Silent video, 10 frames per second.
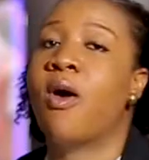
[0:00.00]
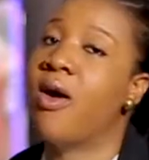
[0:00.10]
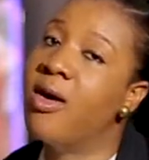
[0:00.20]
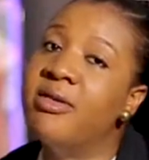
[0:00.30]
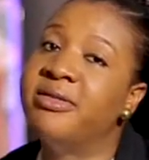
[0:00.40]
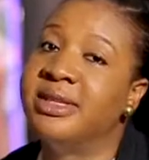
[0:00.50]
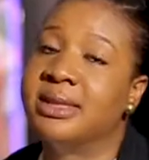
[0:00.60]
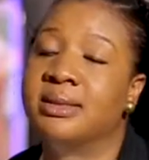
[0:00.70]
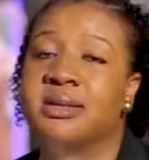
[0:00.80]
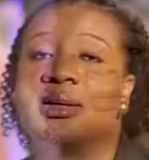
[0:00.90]
oven.
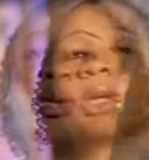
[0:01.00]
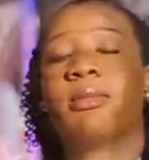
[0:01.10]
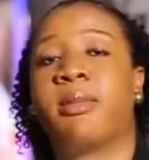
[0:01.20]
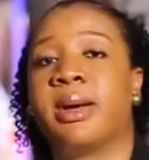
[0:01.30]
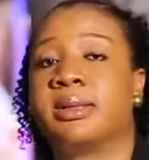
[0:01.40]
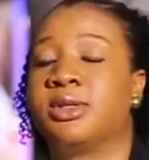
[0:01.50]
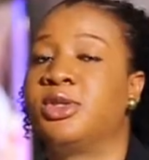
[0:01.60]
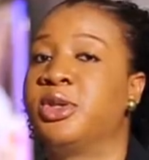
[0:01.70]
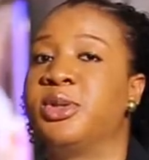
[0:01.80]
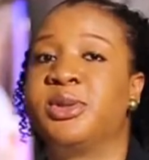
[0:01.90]
So what I'm about to
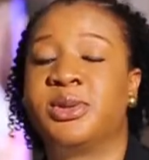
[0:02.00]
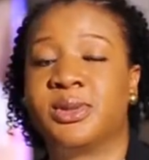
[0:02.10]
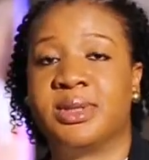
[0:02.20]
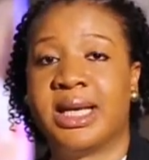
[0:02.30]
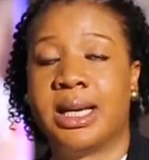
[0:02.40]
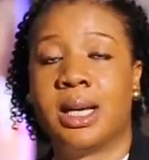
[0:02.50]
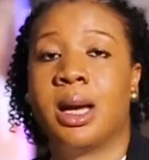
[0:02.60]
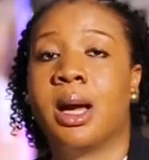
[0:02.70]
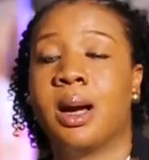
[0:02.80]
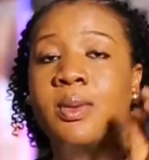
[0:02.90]
show you today
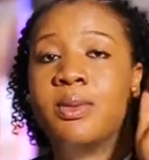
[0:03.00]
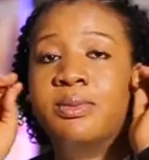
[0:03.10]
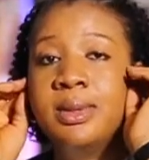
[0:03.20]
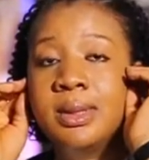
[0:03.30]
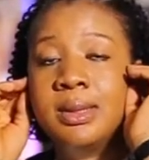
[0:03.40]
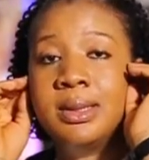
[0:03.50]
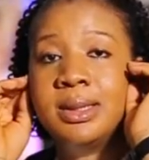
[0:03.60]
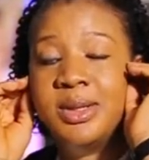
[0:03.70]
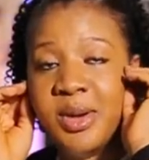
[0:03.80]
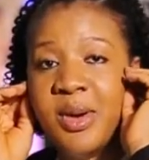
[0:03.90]
will blow
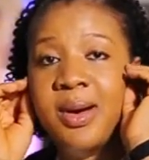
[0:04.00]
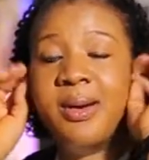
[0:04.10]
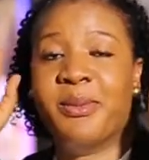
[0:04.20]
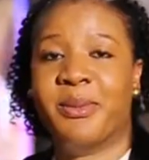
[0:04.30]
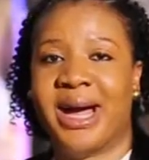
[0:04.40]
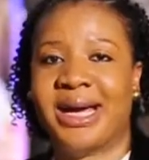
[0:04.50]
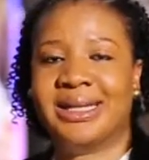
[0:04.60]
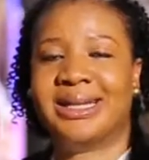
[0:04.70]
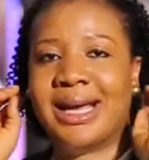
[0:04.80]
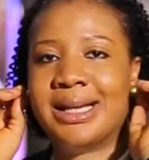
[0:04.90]
your mind,
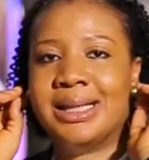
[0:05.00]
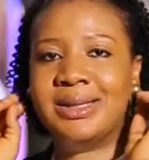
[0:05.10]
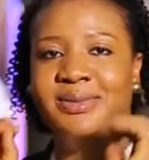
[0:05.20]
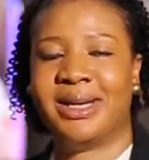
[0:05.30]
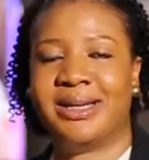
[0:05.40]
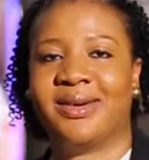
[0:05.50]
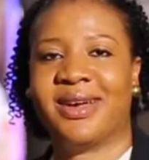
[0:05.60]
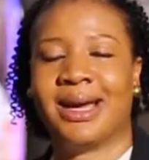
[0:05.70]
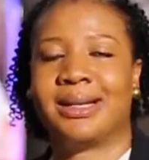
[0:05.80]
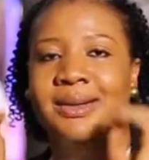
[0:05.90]
like it will make your
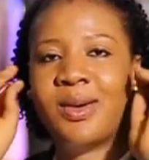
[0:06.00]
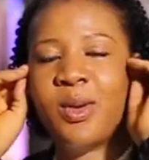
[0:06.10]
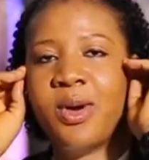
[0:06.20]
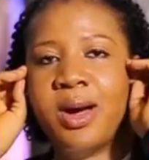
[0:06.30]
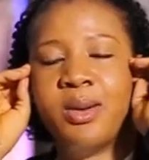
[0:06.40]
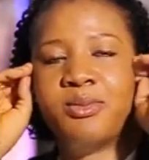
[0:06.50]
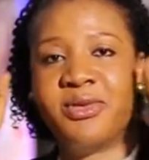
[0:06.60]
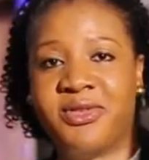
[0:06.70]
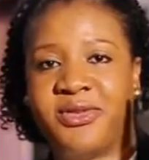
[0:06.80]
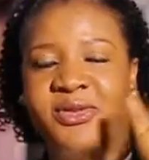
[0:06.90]
head go
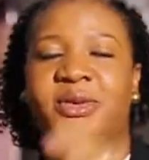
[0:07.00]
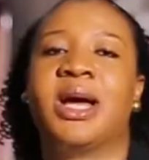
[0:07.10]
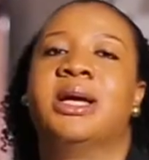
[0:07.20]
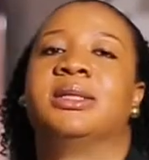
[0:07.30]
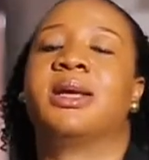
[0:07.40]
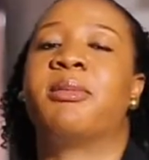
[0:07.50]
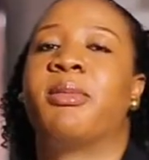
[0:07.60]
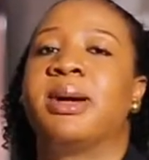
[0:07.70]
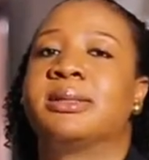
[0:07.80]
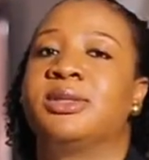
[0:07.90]
oof. So I'm
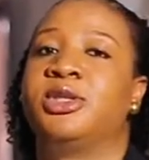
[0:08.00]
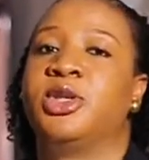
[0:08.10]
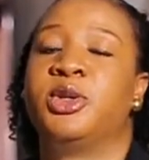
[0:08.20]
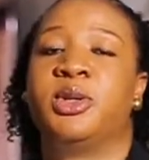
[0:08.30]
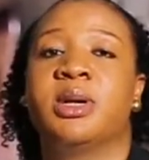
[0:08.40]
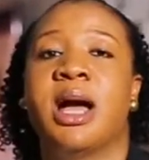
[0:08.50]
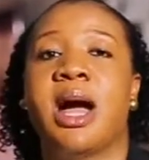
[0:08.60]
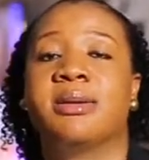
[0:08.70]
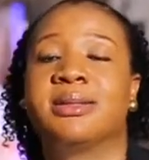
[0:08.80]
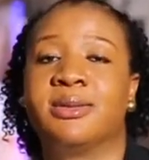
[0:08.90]
about to show you
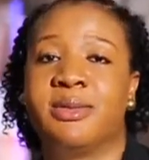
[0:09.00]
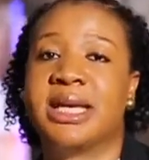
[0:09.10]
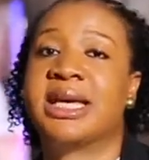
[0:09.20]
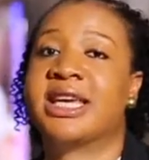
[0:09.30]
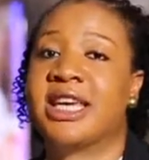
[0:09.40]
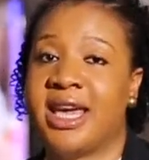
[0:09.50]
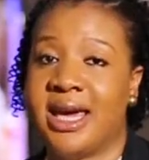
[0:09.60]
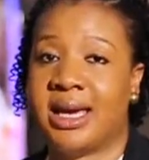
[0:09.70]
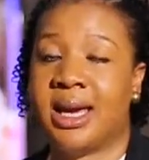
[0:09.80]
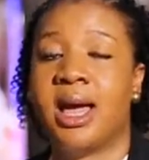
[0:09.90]
how to make cake.
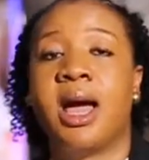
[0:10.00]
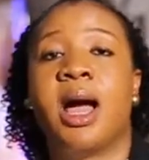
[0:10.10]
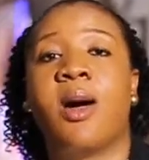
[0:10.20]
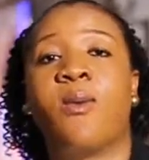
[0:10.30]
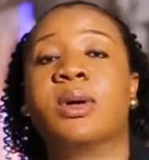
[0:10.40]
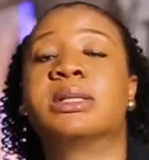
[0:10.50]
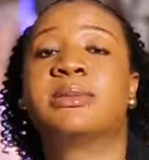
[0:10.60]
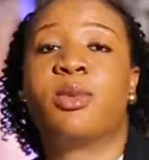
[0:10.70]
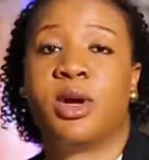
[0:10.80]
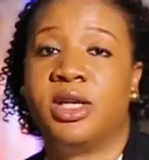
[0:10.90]
And what's
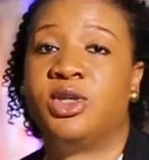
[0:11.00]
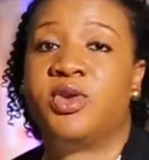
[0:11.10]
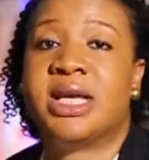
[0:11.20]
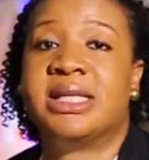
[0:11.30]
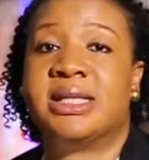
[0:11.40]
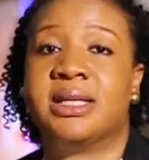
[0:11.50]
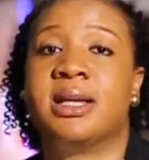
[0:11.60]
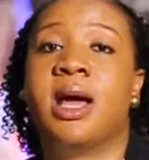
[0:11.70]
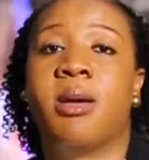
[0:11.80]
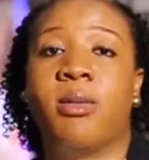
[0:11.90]
more interesting,
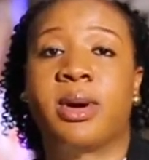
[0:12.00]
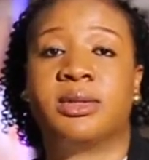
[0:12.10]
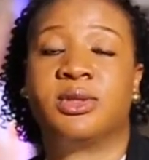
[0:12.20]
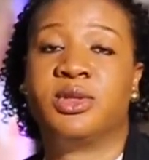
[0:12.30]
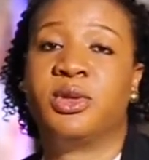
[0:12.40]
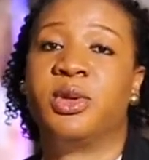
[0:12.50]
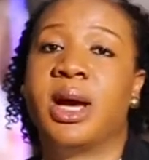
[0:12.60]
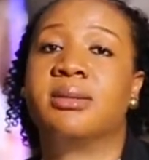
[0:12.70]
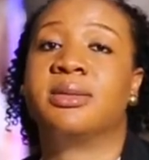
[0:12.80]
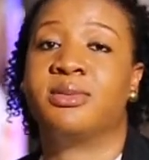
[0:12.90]
I'm about to show you
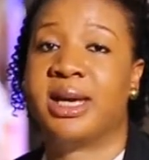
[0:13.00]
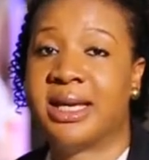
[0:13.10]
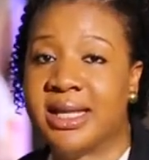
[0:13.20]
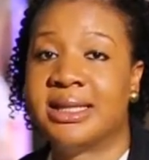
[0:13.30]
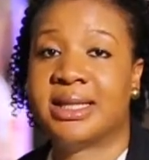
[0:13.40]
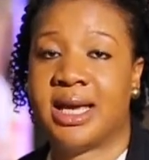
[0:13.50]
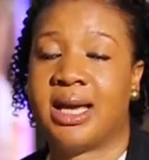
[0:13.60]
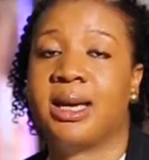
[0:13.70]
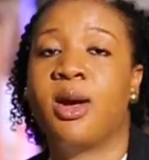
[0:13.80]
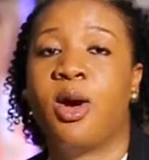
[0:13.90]
how to make this
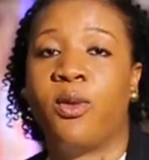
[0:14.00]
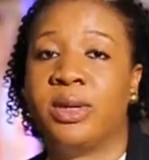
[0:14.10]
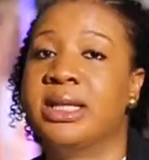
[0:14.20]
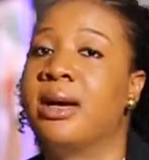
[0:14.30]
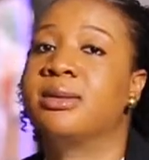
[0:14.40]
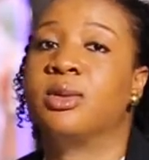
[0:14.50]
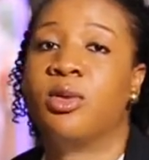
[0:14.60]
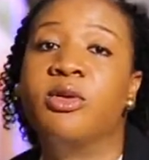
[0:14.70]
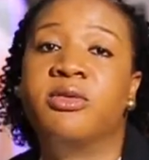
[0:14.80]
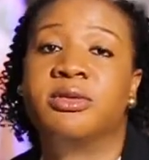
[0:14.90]
cake without
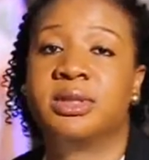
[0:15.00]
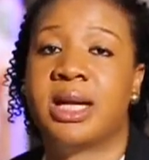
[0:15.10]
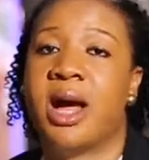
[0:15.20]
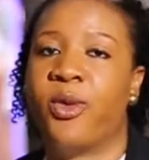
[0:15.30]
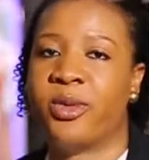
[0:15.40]
oven and